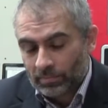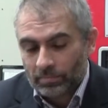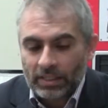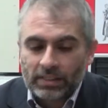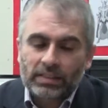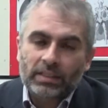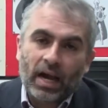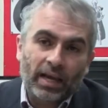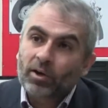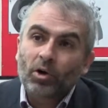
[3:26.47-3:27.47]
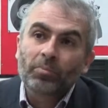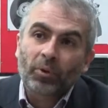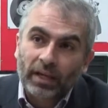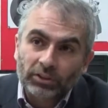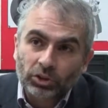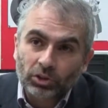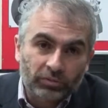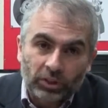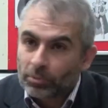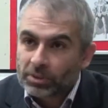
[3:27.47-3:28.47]
means higher comprehension
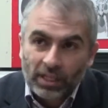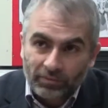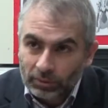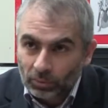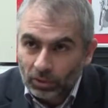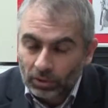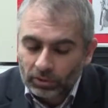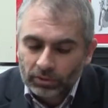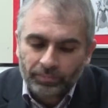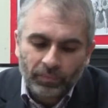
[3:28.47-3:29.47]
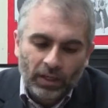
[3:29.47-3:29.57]
of the observed world.